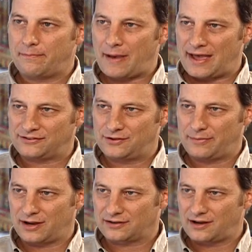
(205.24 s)
pass the
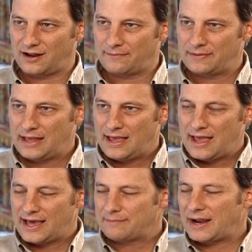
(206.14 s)
buck time.
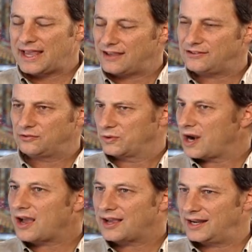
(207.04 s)
And my guess is
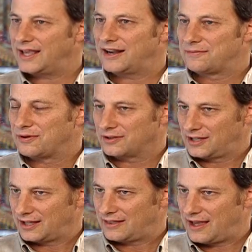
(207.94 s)
we're not going to get a book
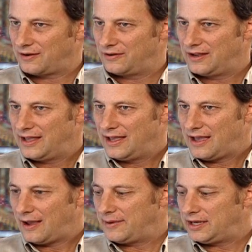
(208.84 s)
like that.
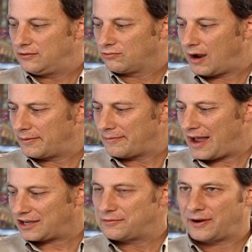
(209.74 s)
I mean, Robert
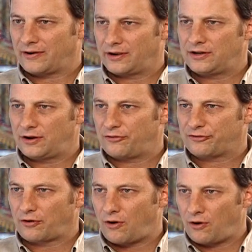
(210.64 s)
McNamara, you know,
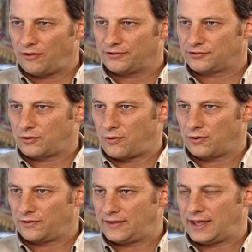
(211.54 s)
for all the
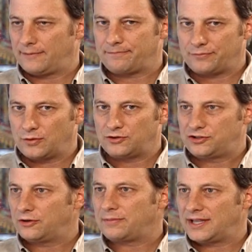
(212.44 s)
scorn that
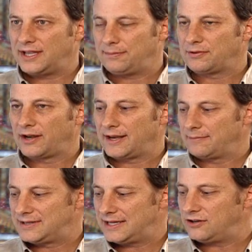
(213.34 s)
should be heaped on
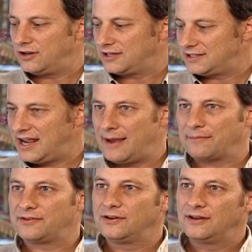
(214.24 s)
him, did
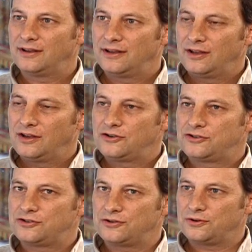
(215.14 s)
attempt
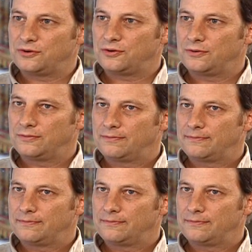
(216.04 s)
to